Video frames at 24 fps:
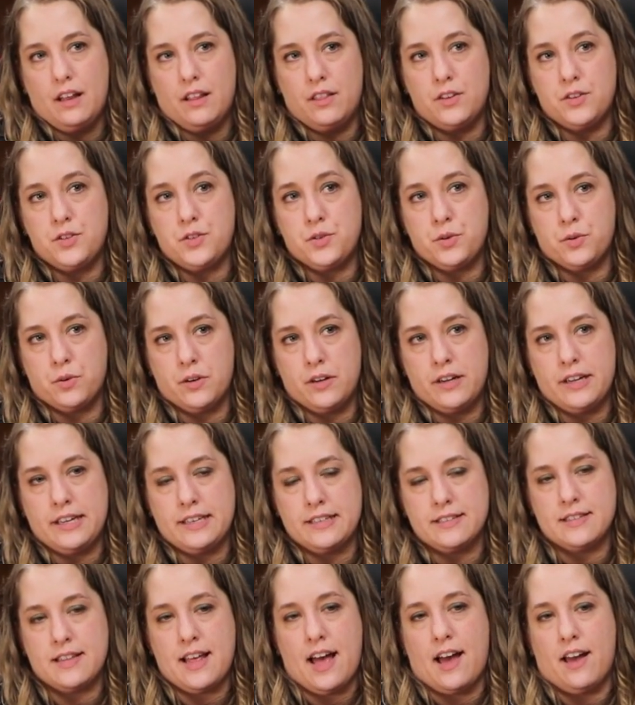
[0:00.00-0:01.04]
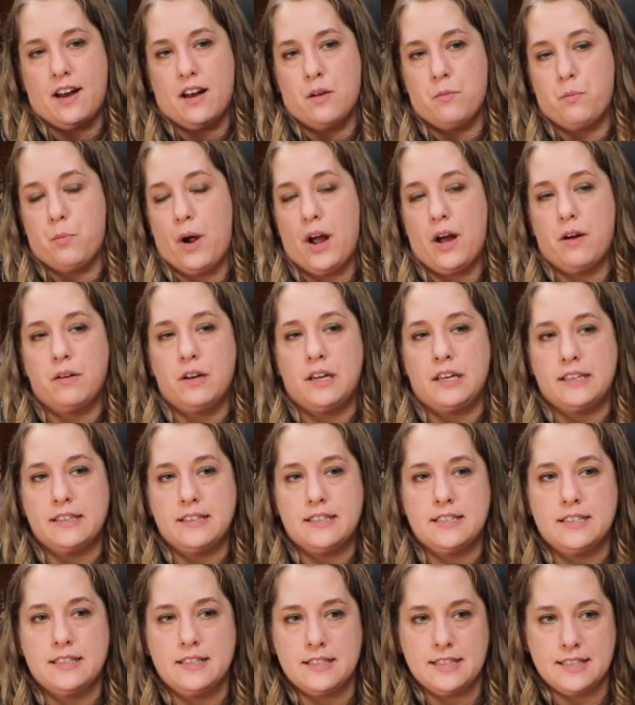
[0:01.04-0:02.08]
the story is that a brown
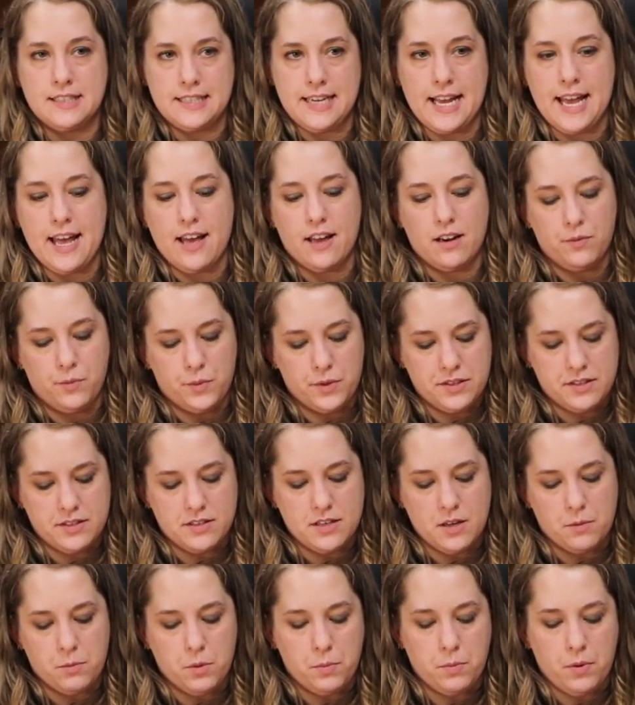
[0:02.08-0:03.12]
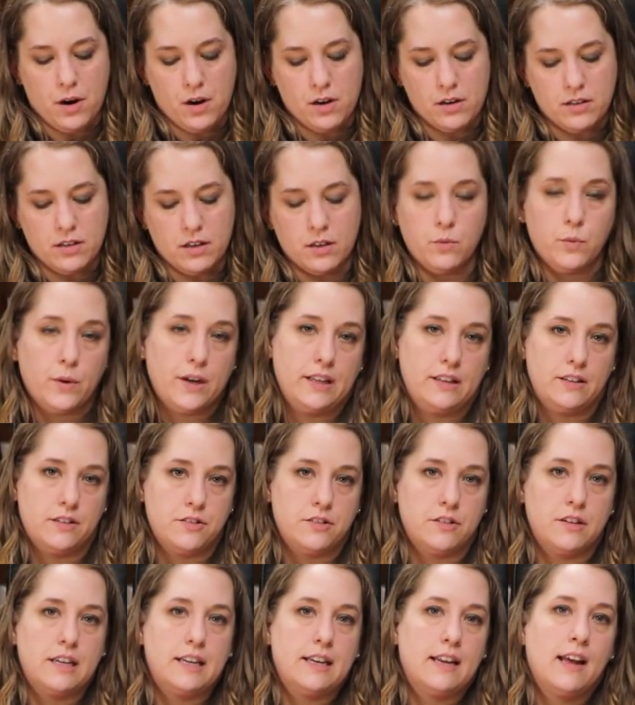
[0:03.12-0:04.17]
Hudson sedan was double parked on Wayne
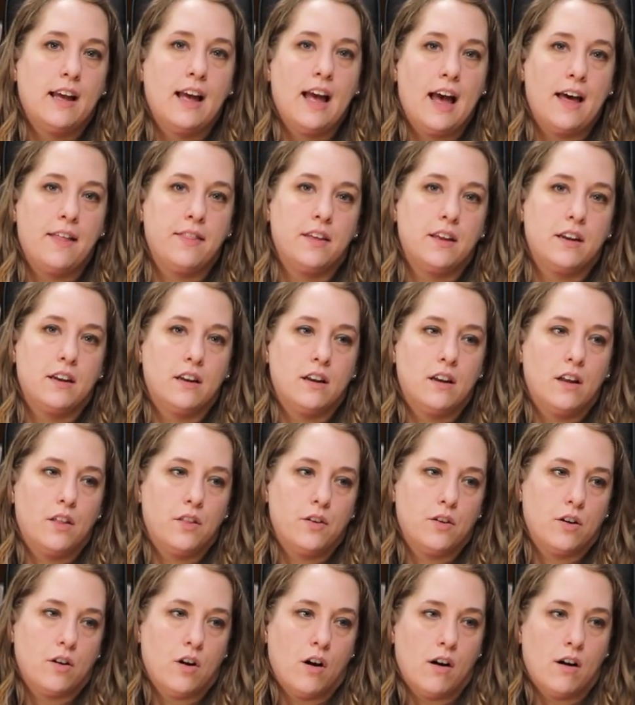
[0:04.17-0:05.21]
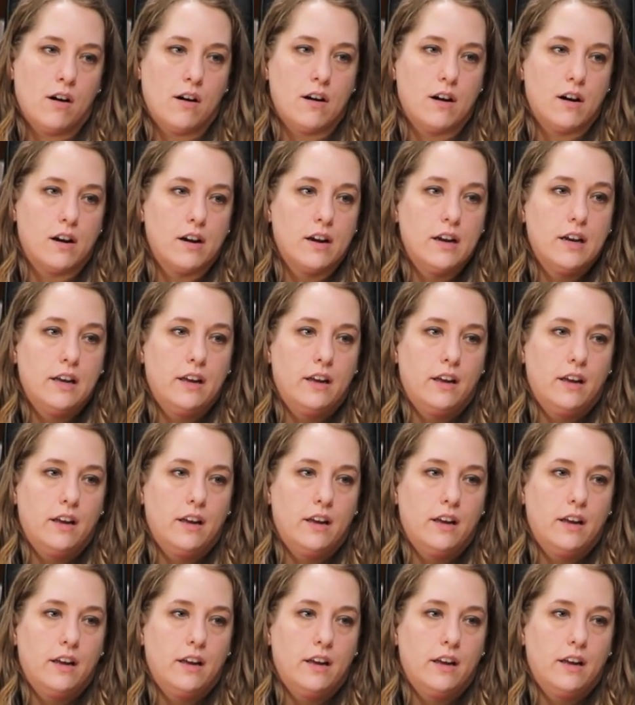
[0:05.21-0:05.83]
Street, and then another car